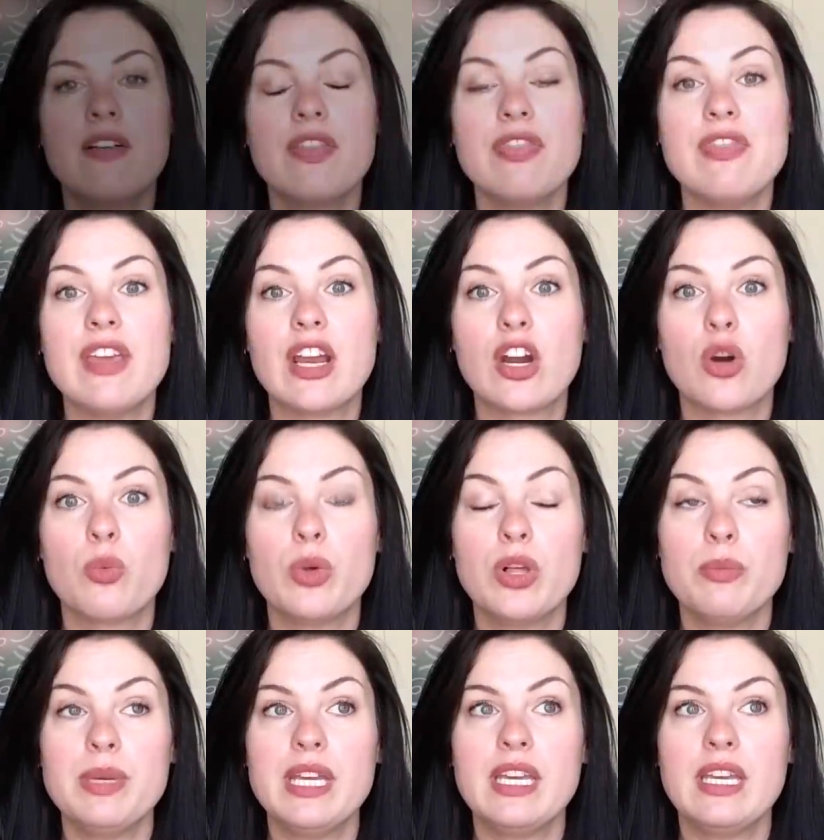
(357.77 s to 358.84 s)
There
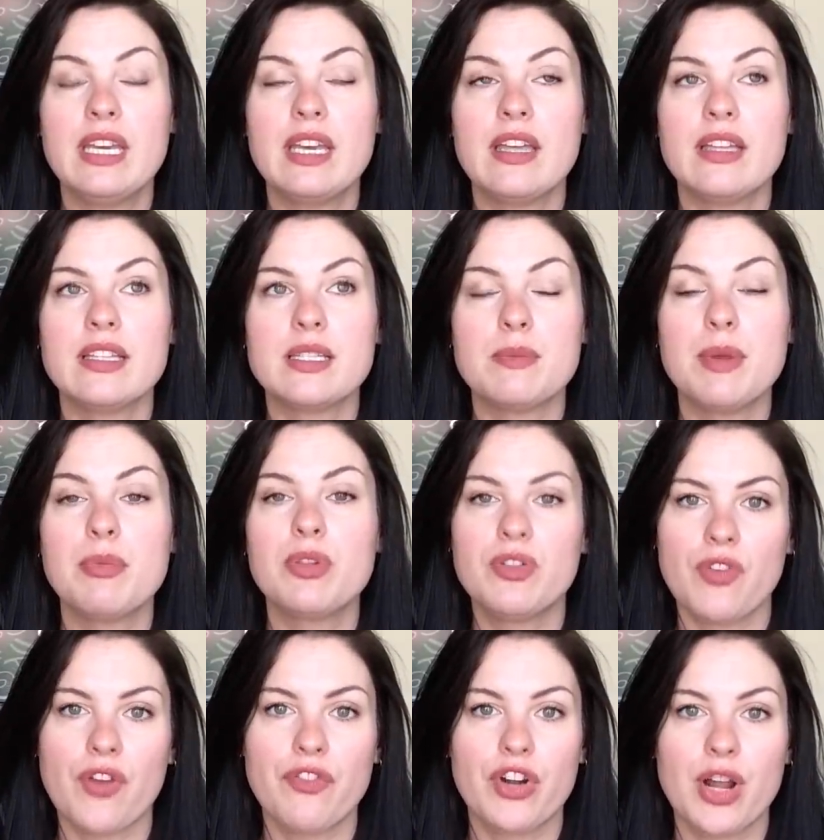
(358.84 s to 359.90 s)
will be, some people
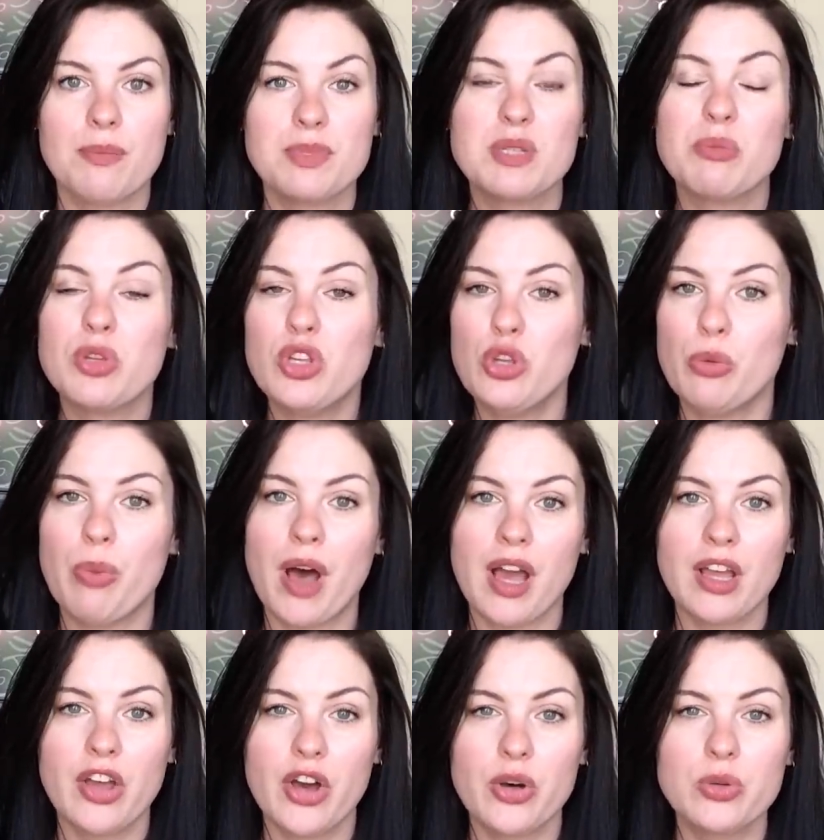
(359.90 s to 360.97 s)
have offered up some
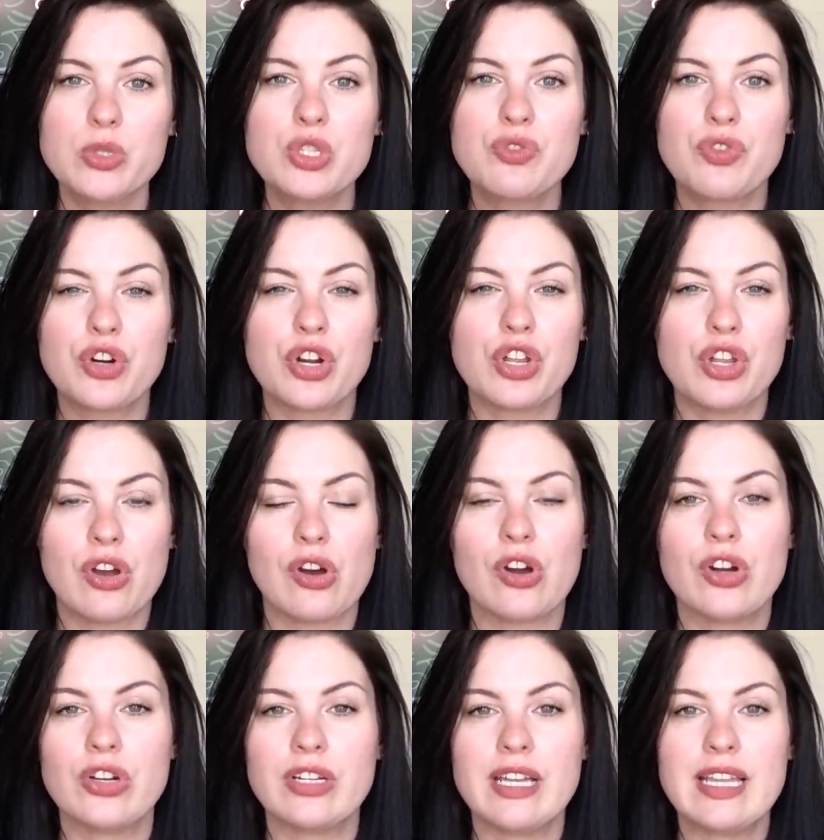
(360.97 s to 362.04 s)
coupon codes for yarn